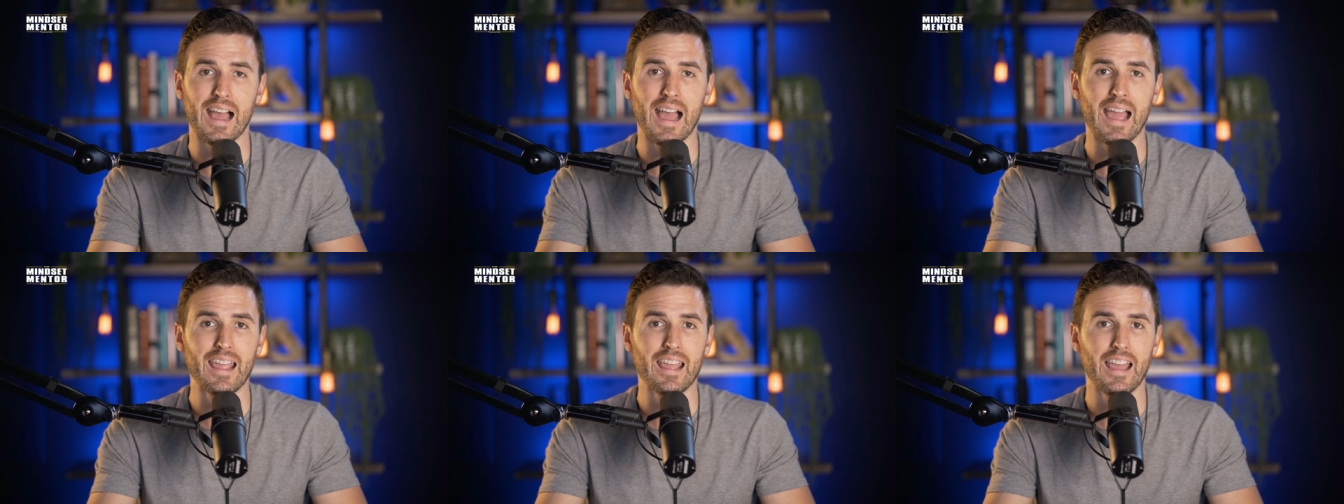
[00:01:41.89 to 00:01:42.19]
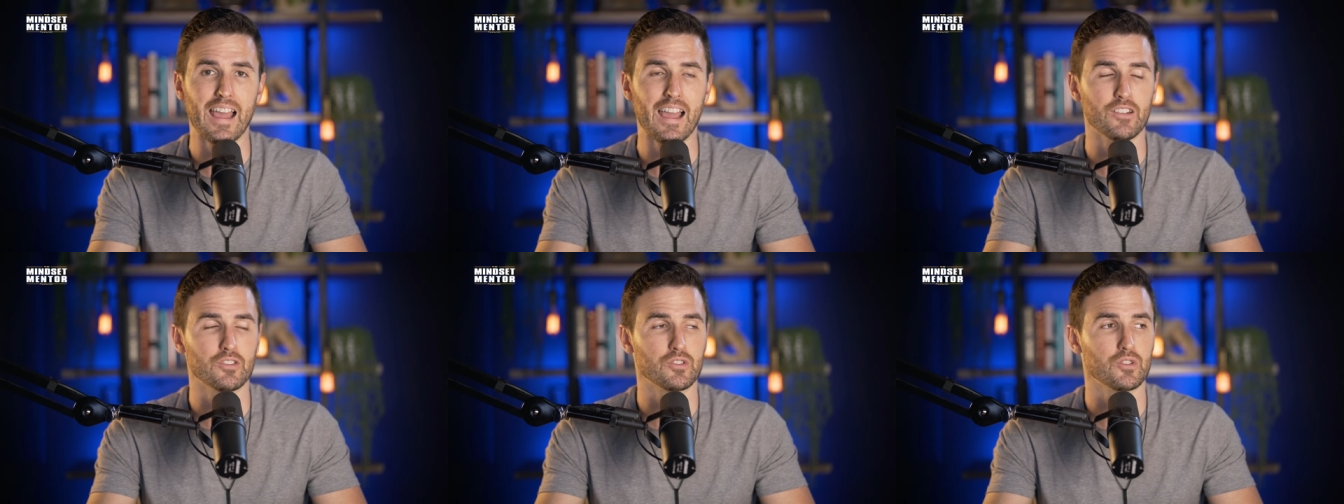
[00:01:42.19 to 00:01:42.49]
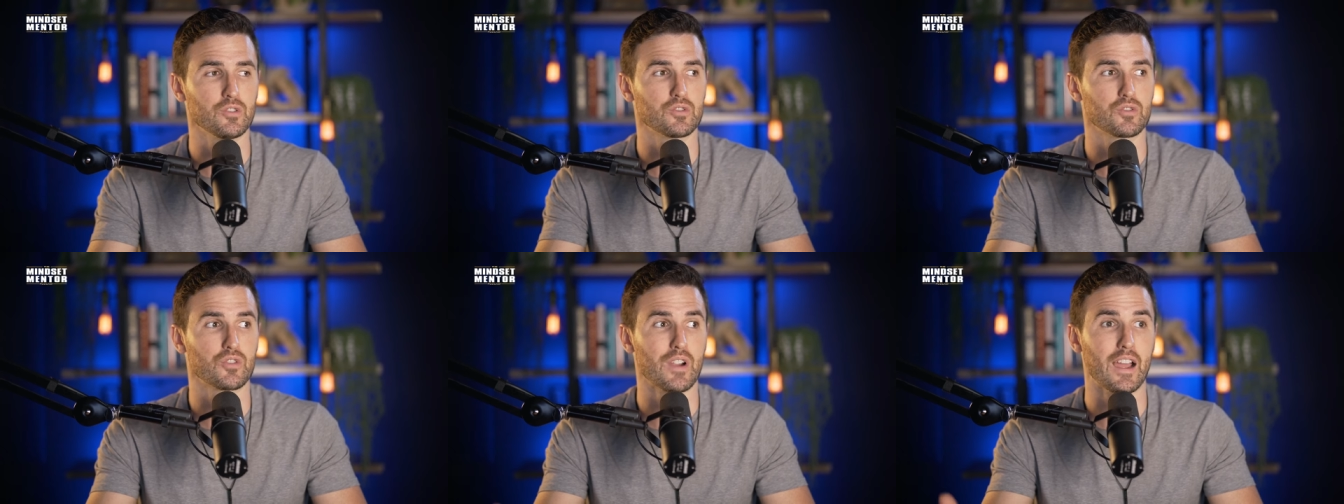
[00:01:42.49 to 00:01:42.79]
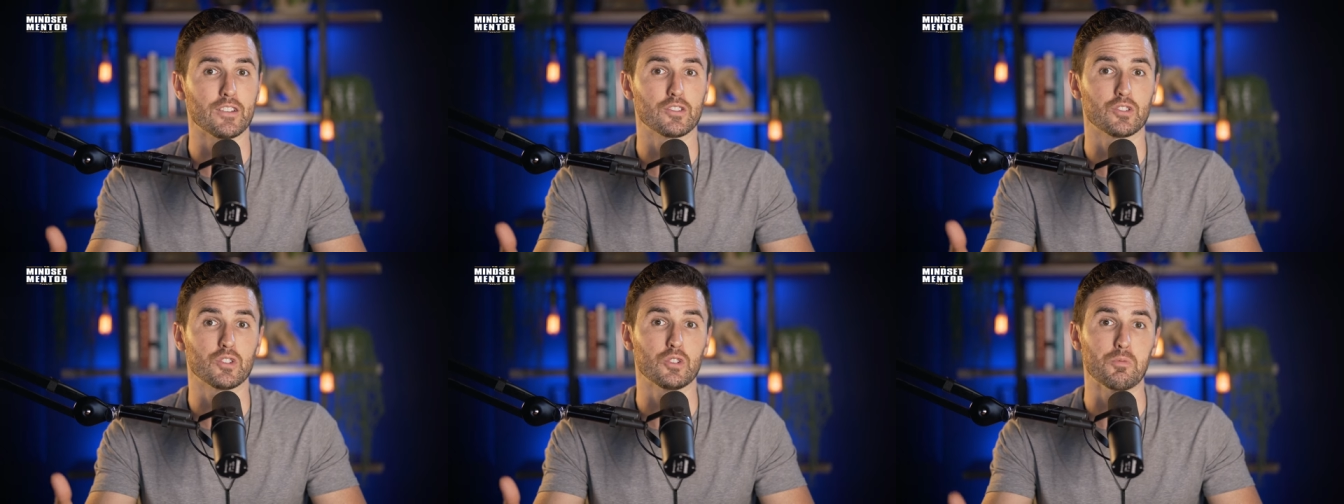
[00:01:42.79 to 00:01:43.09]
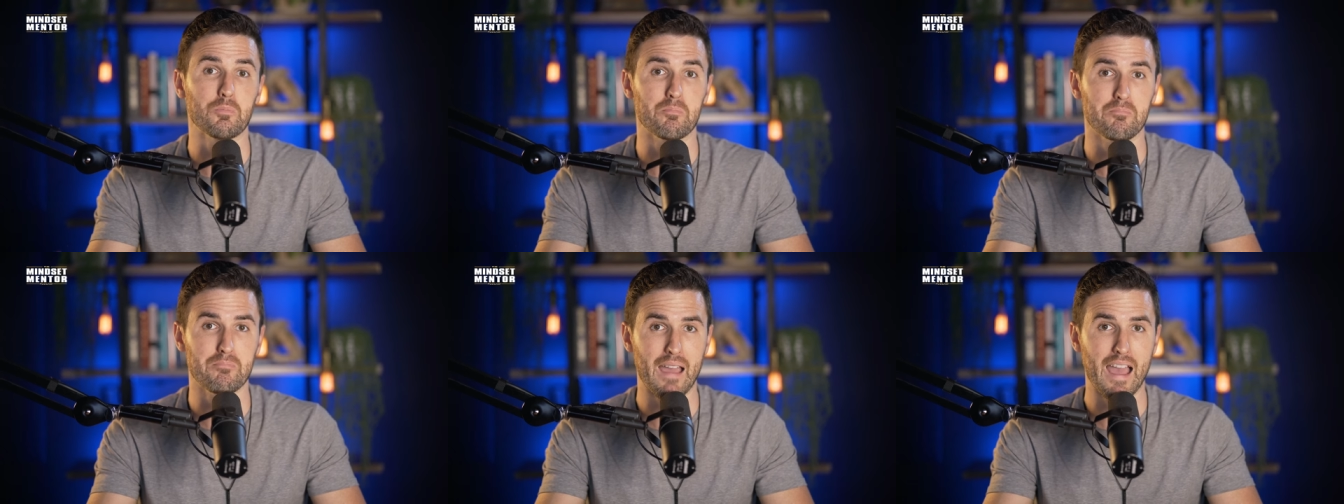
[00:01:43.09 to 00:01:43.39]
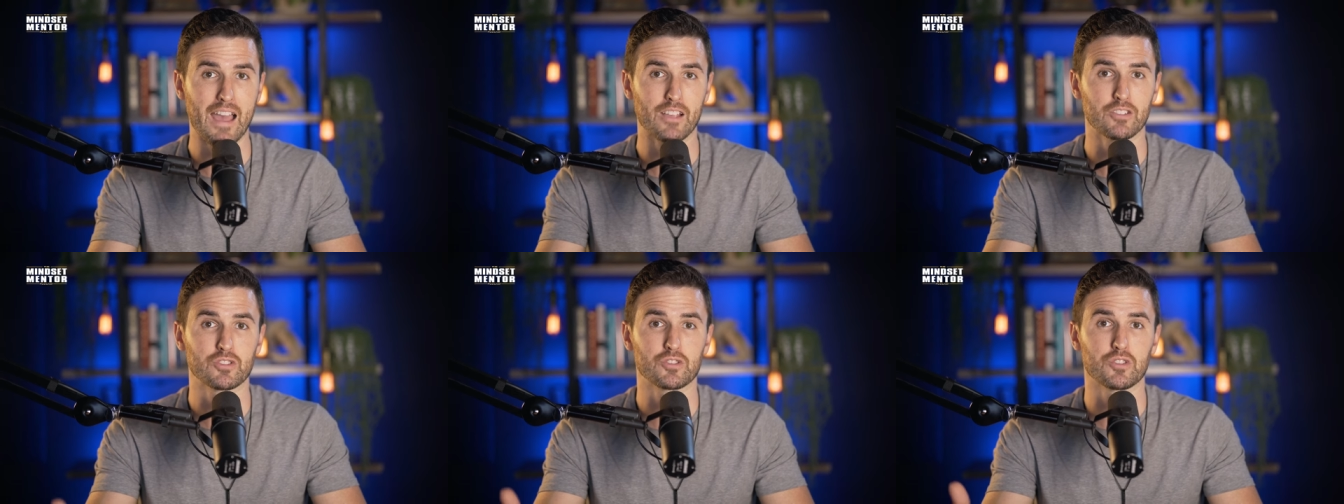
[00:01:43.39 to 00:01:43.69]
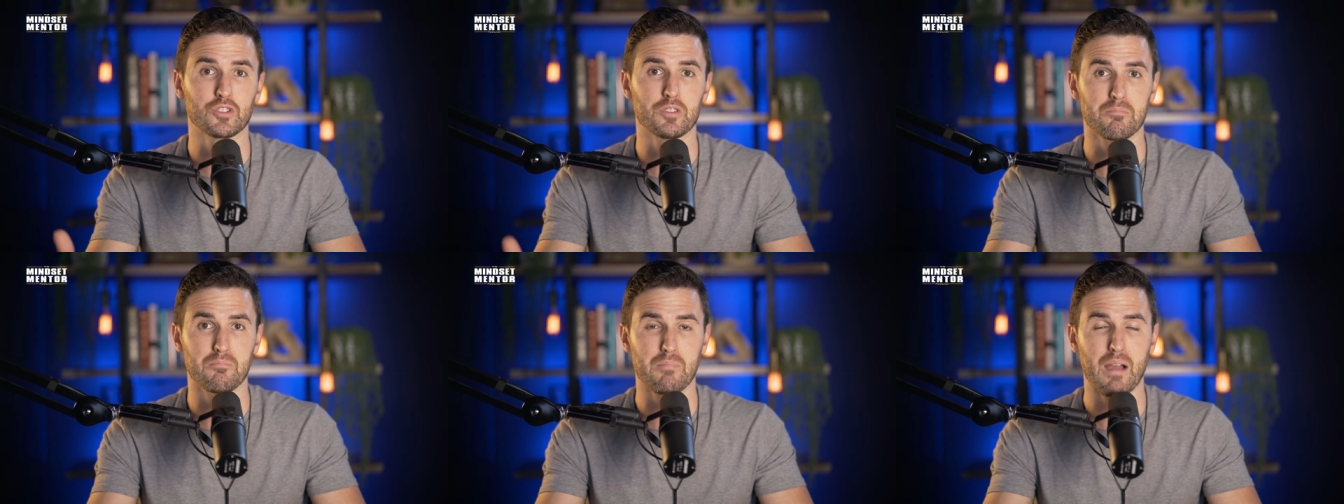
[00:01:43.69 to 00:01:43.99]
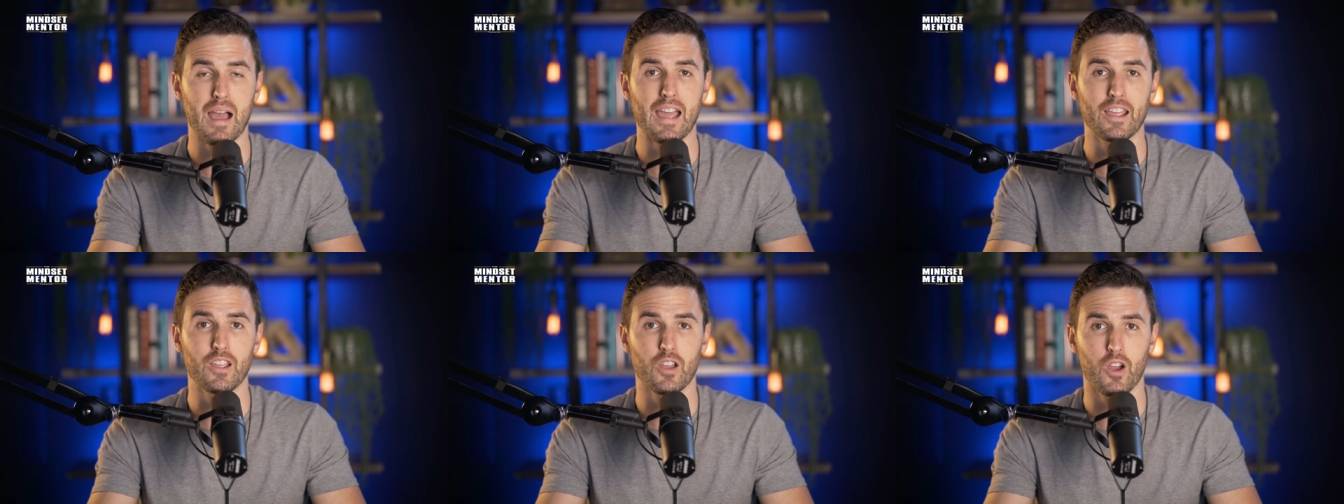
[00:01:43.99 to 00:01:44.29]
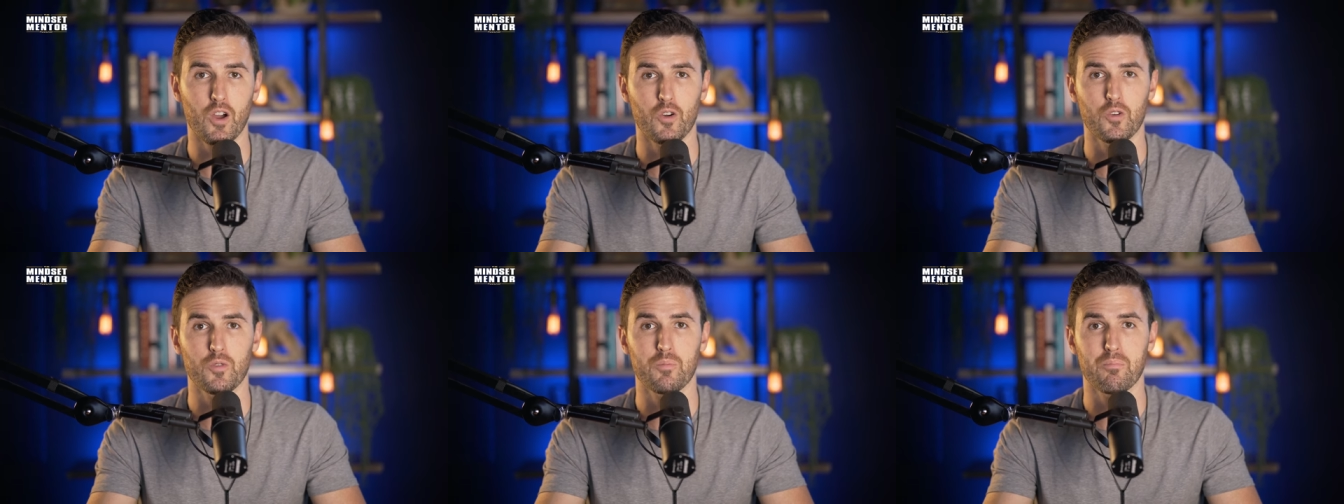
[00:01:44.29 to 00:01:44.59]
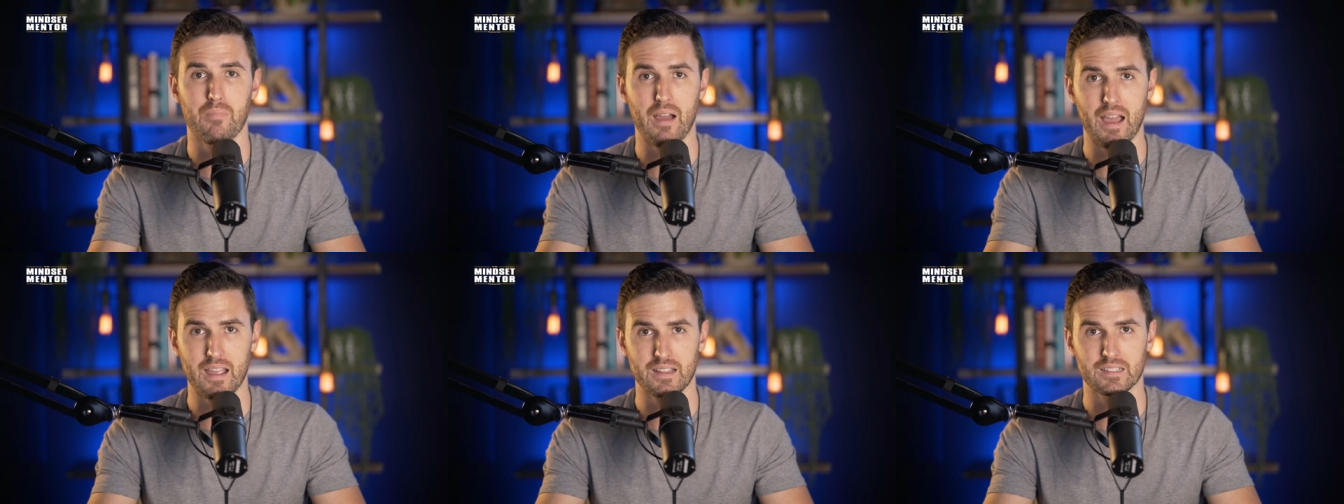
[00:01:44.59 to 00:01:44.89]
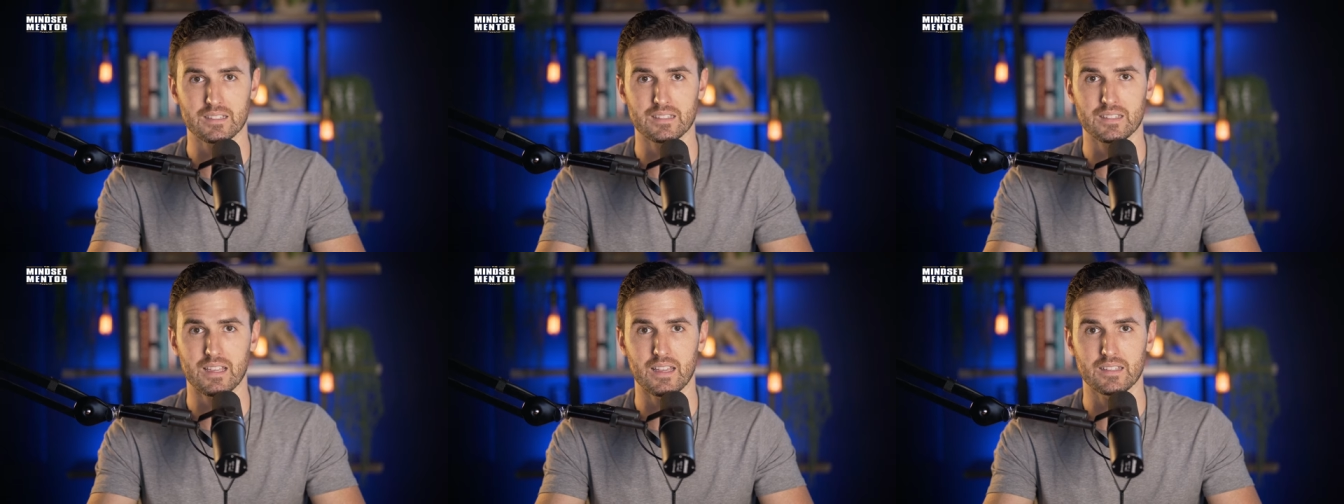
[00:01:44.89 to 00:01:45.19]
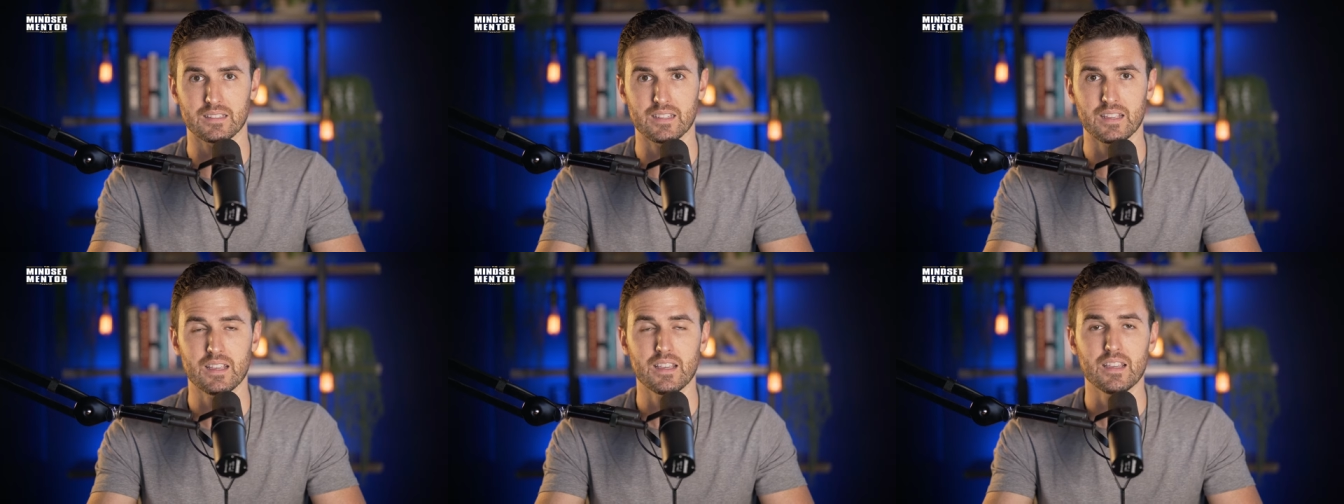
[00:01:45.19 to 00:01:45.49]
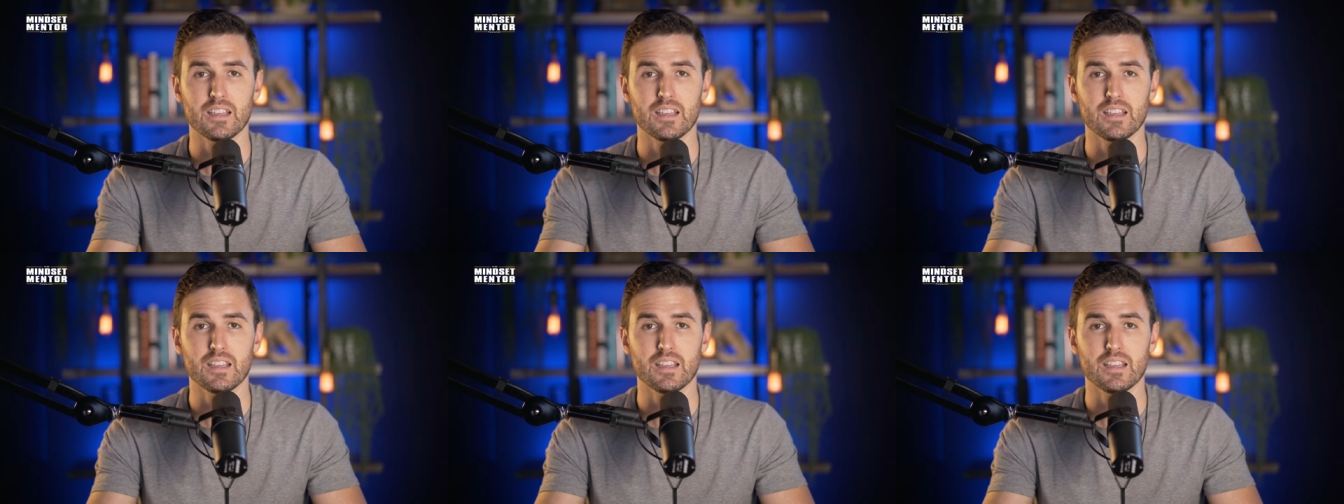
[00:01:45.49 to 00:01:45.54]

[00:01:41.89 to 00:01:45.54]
I had to try to master my own mindset